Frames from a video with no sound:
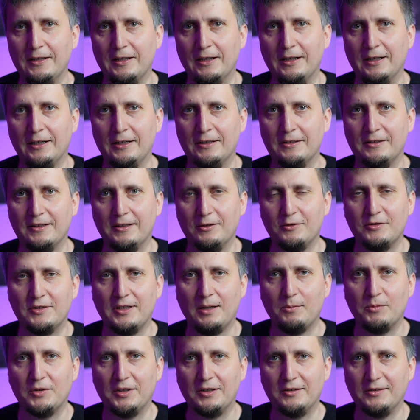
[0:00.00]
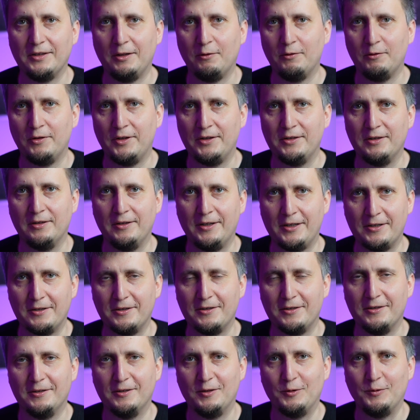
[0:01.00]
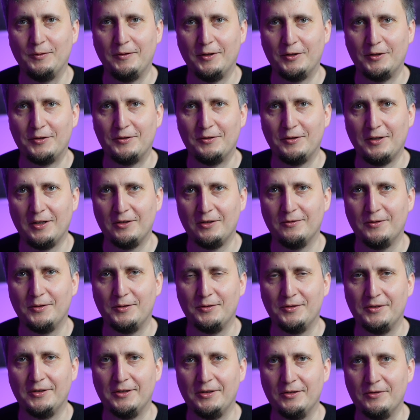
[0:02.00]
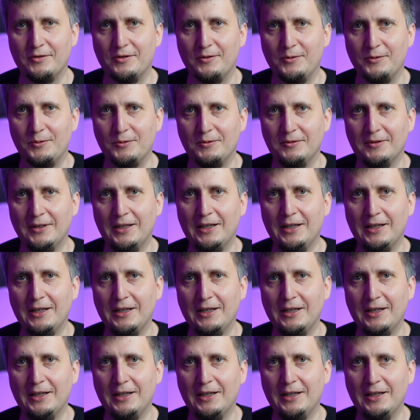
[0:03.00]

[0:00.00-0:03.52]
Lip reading: and not something they already learned what to answer on the interview,